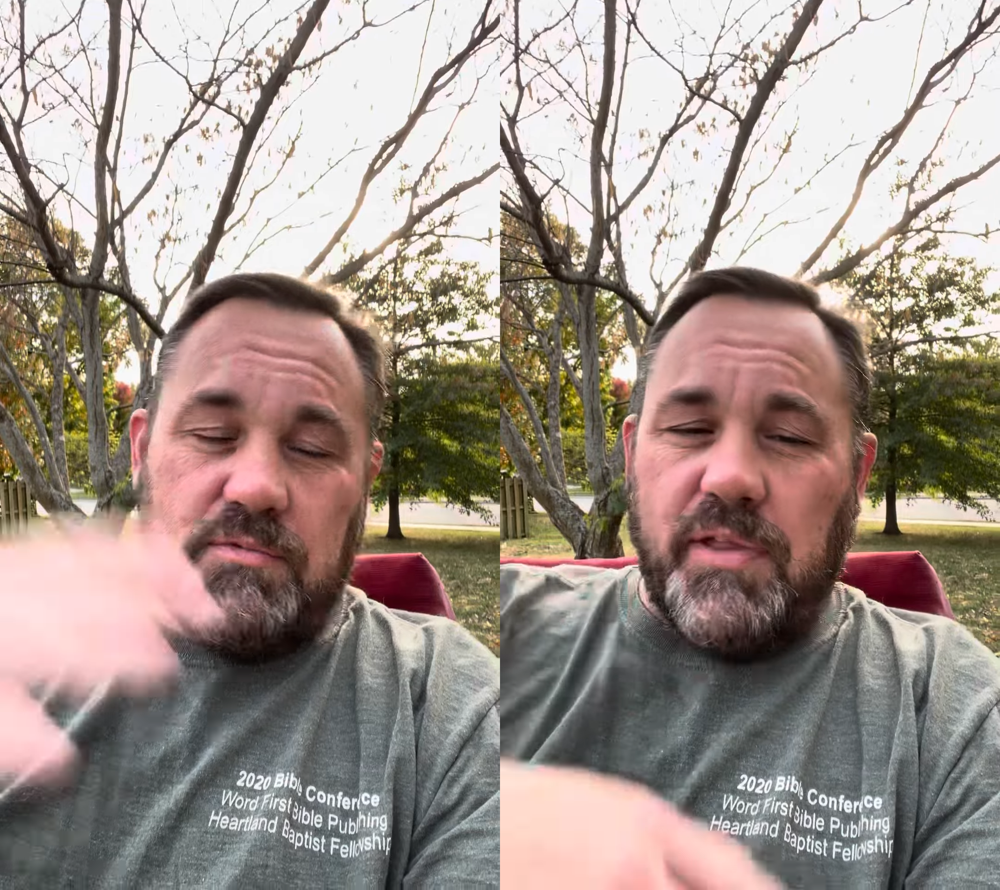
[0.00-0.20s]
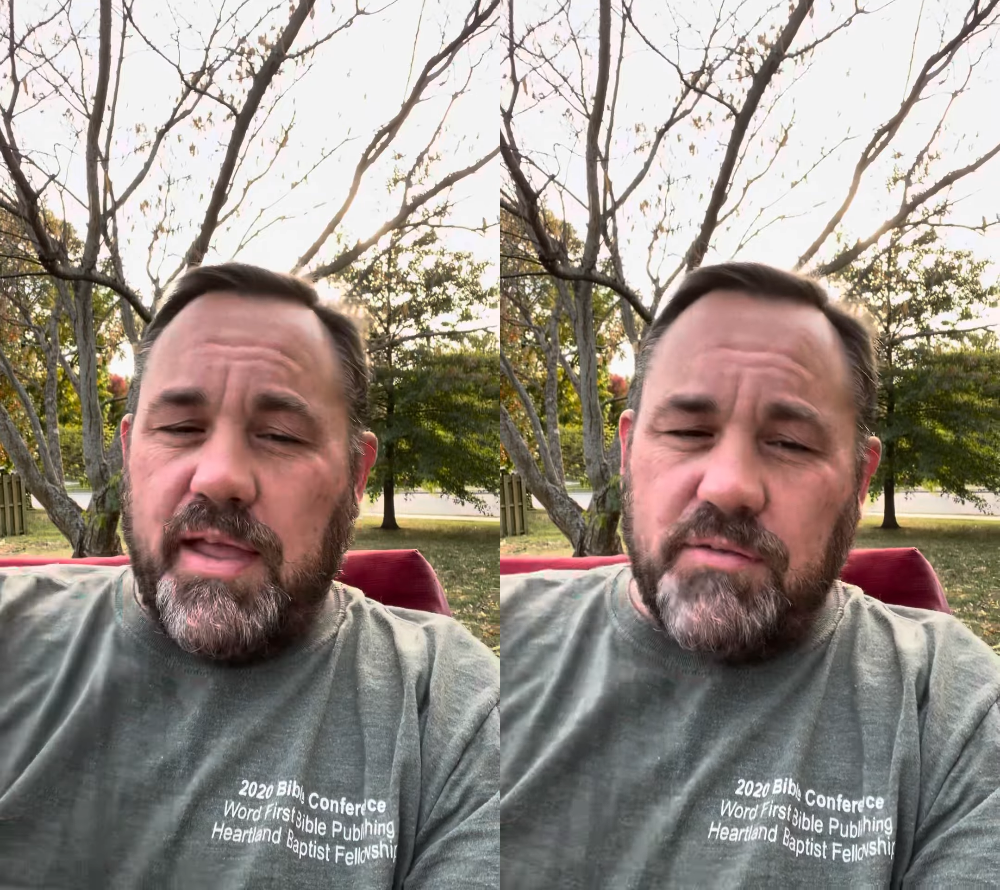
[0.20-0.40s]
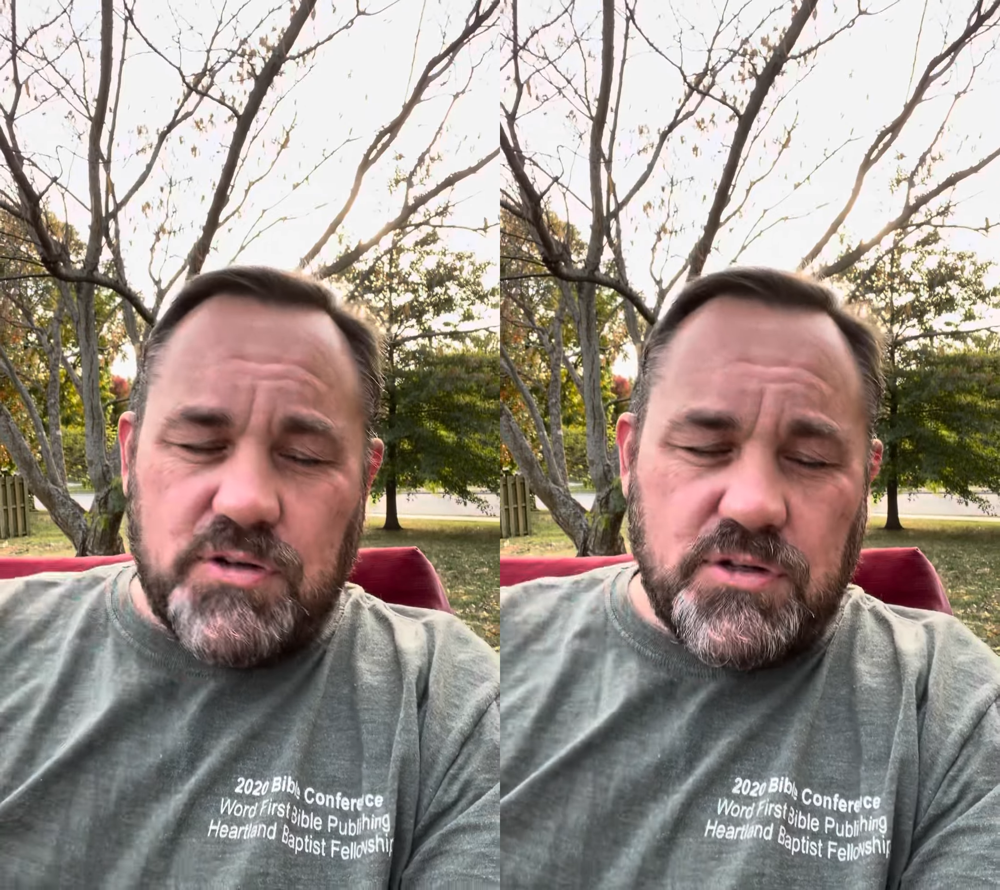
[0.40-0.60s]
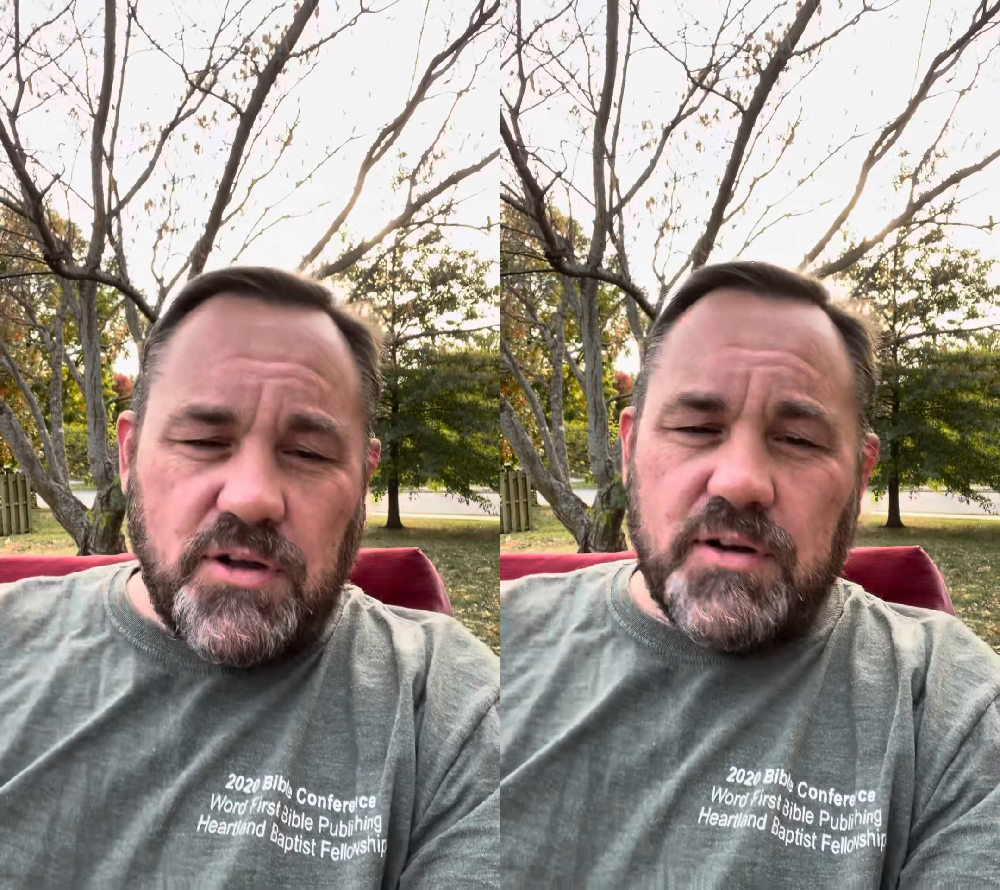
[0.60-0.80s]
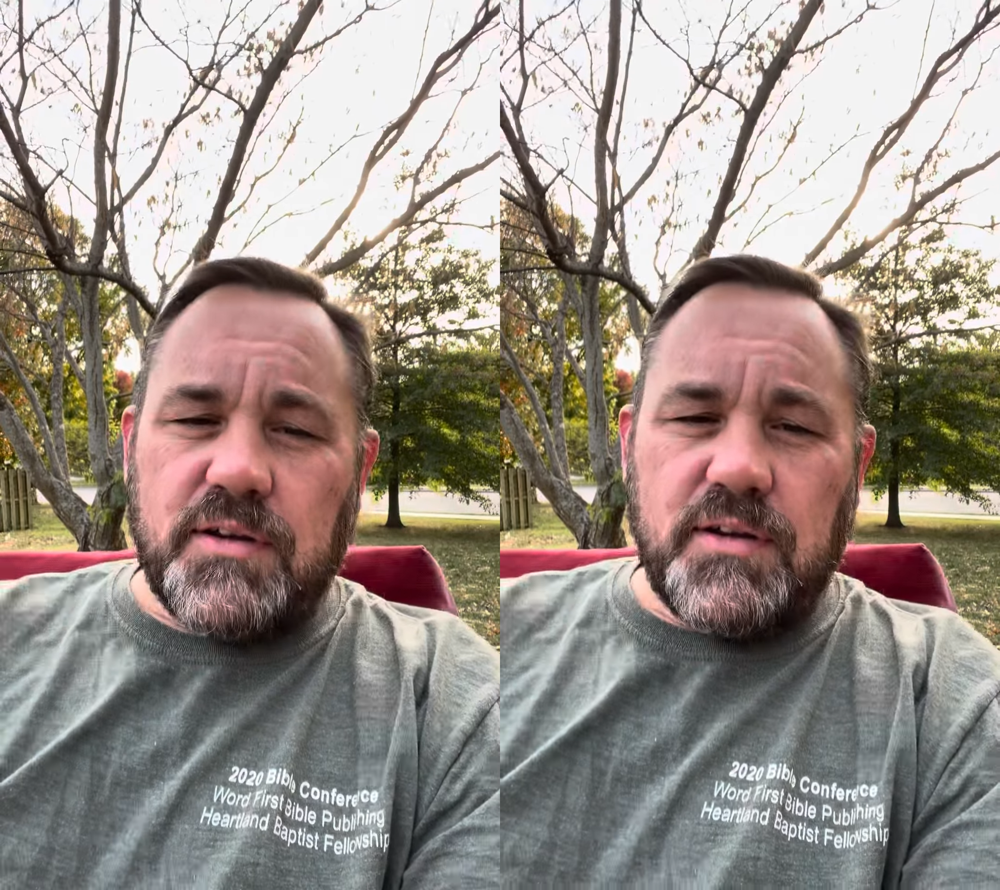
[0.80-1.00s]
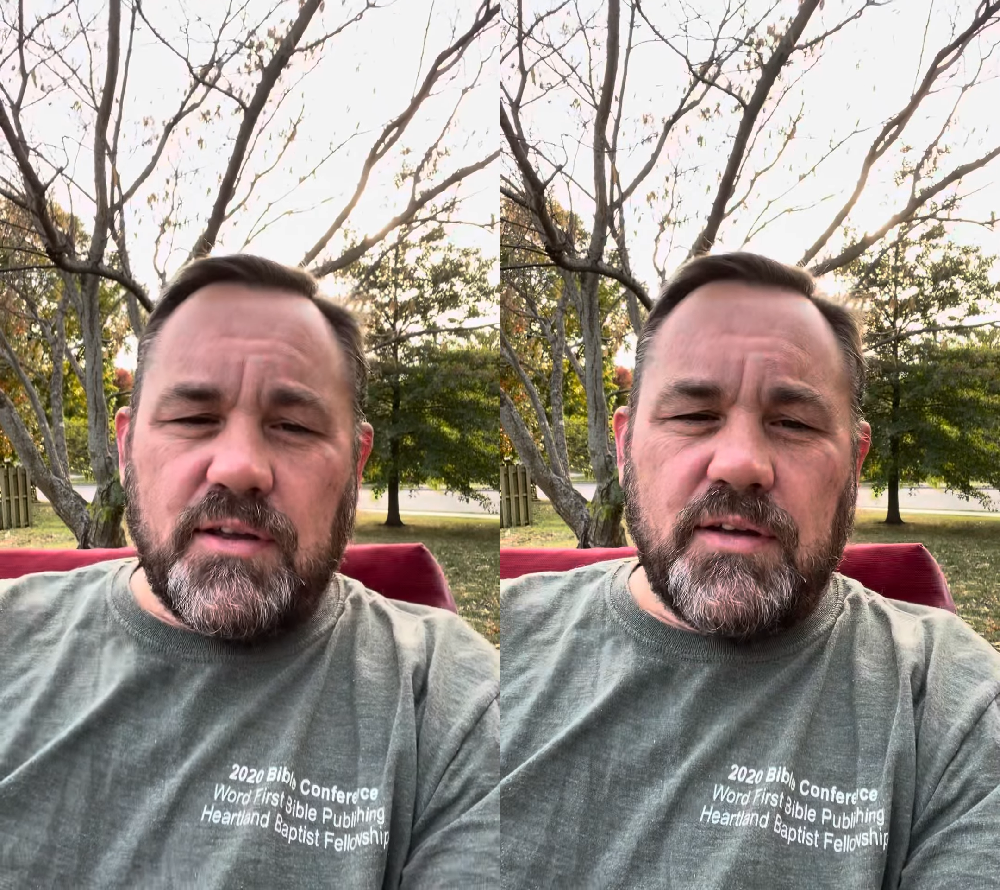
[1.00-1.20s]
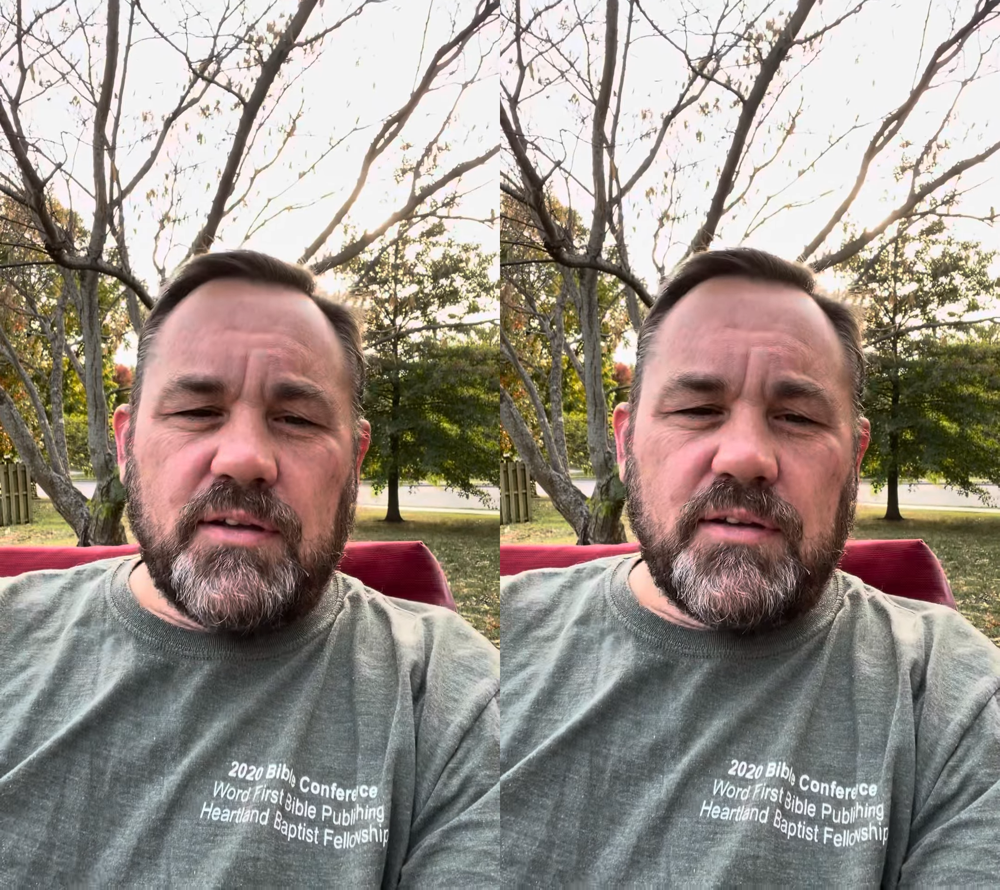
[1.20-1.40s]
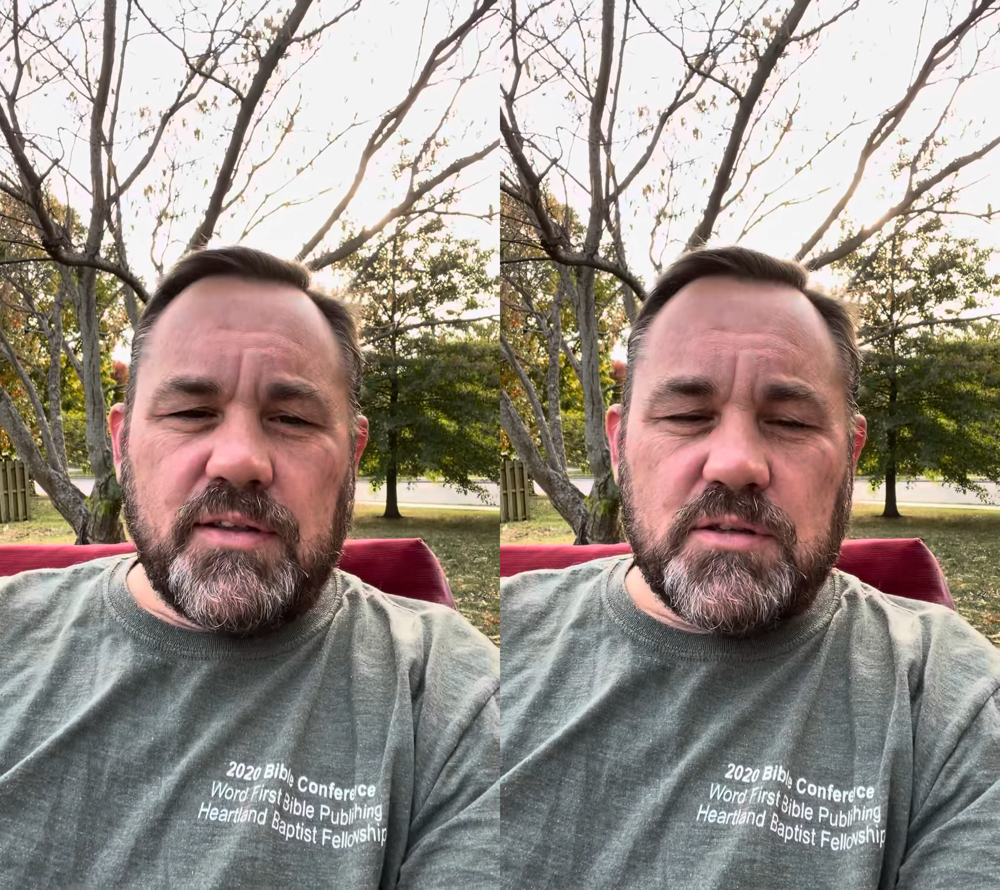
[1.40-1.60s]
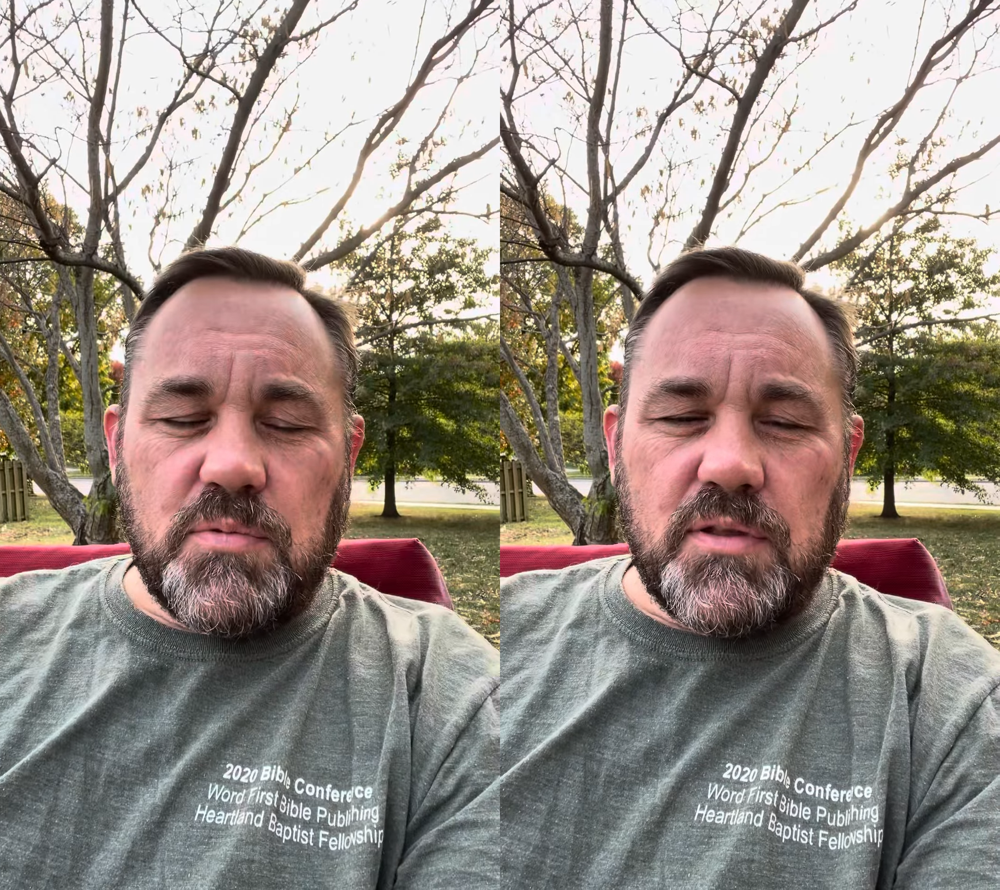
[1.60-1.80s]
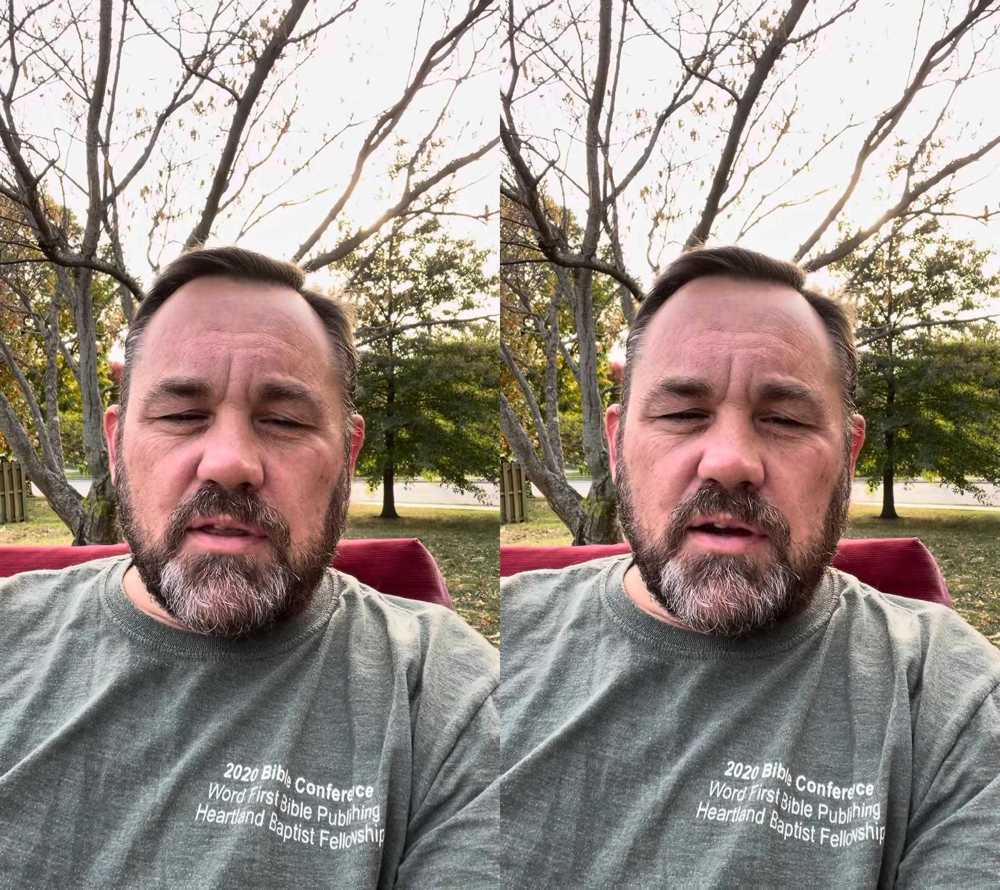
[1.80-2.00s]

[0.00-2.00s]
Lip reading: lavished on Elizabeth